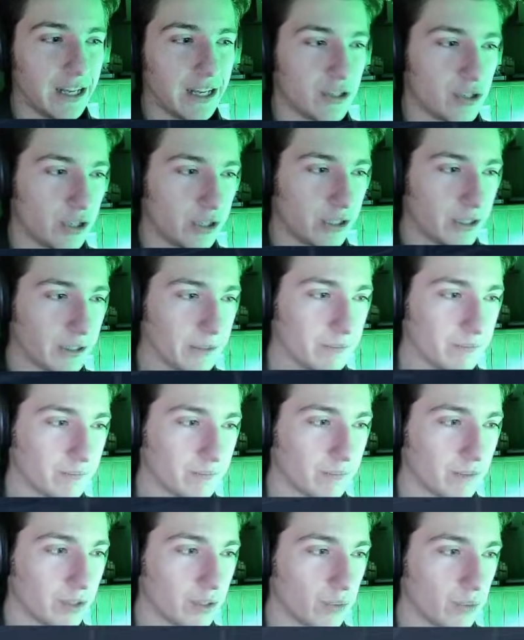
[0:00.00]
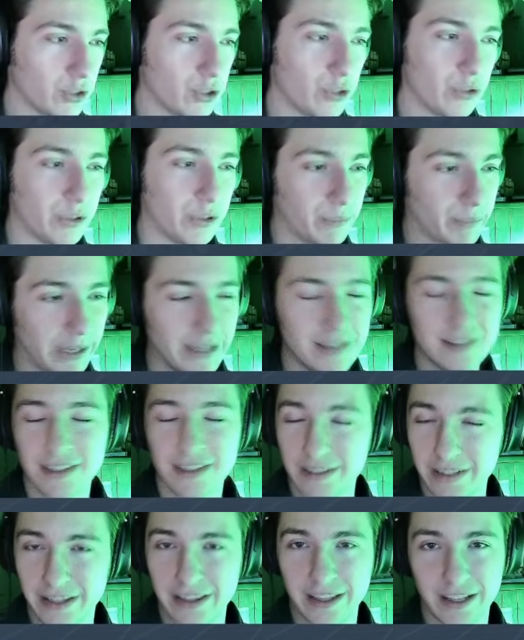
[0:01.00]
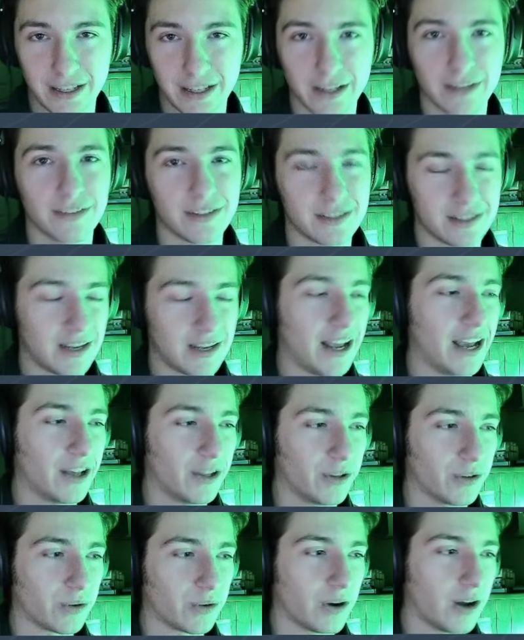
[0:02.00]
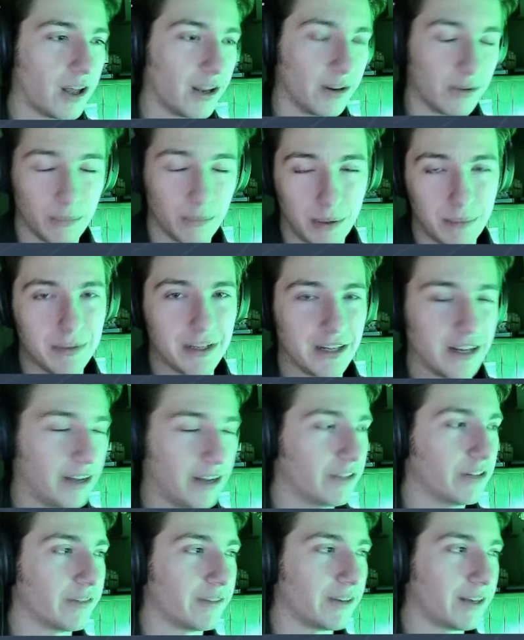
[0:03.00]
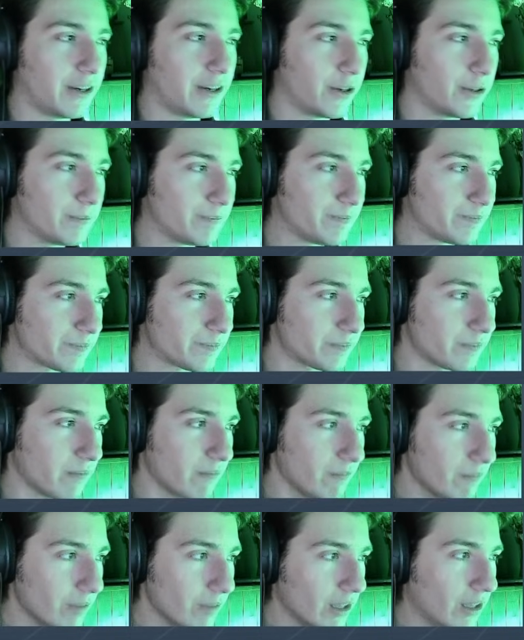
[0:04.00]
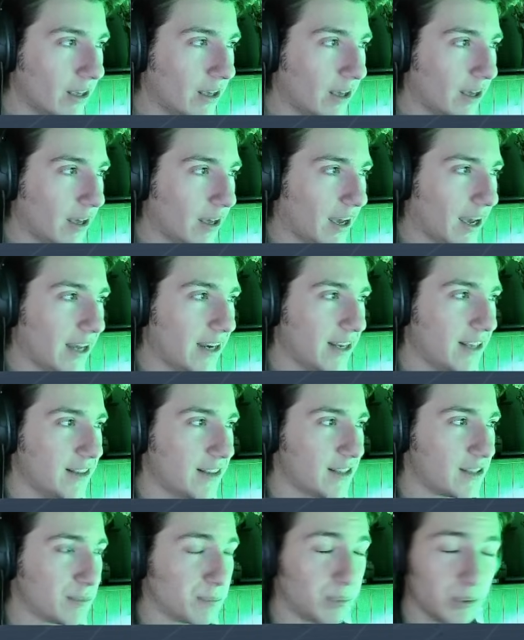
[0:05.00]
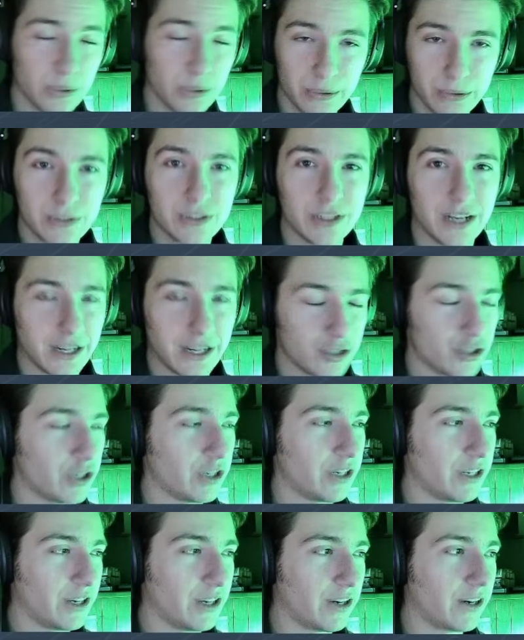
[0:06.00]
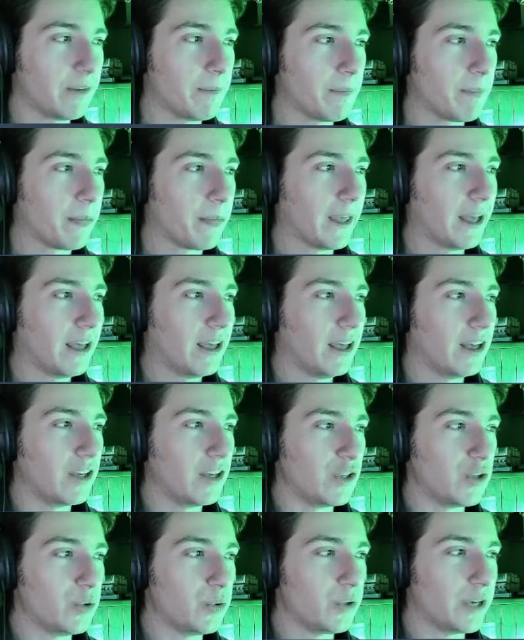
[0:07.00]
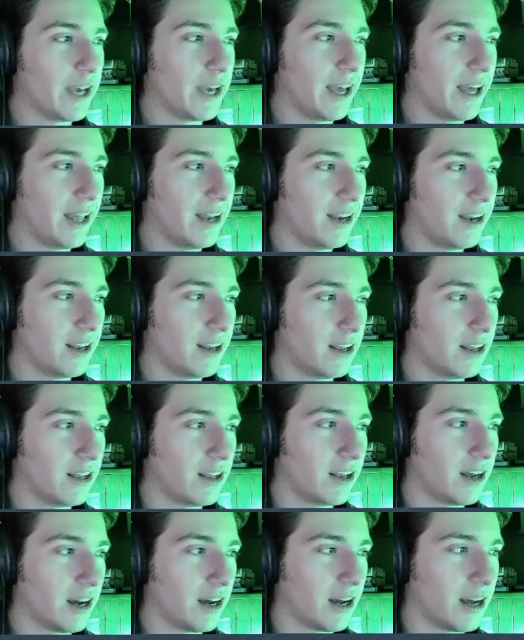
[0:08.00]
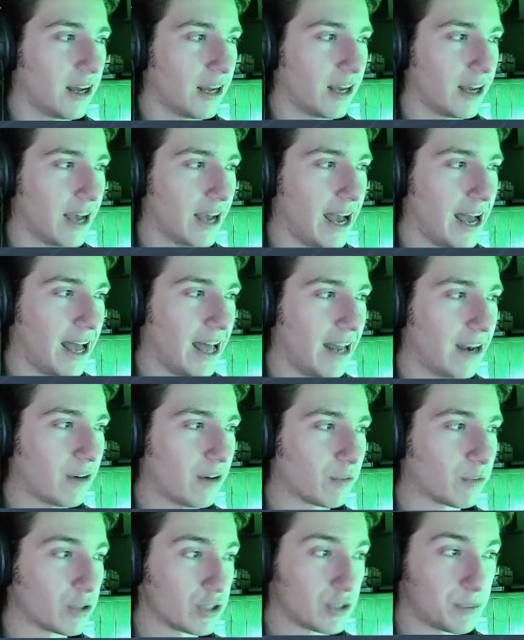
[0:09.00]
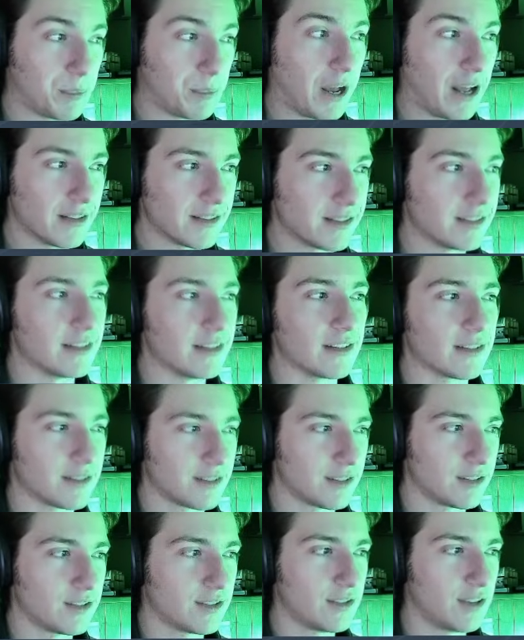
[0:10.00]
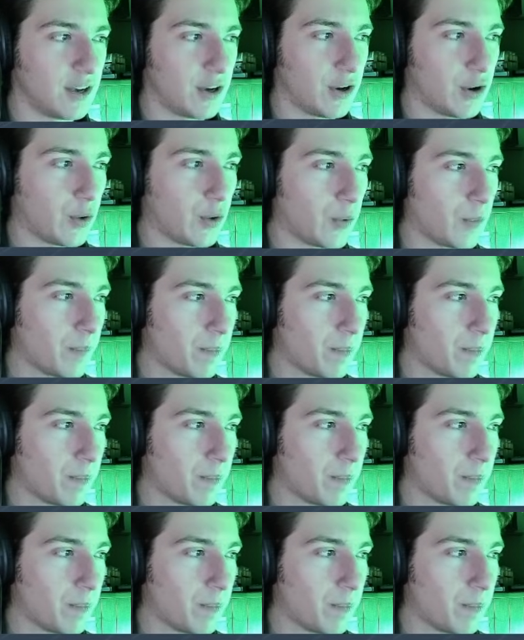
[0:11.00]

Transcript: here, which you can basically think of as an aileron or maybe an elevator. And in this blue section here, you can add responses. So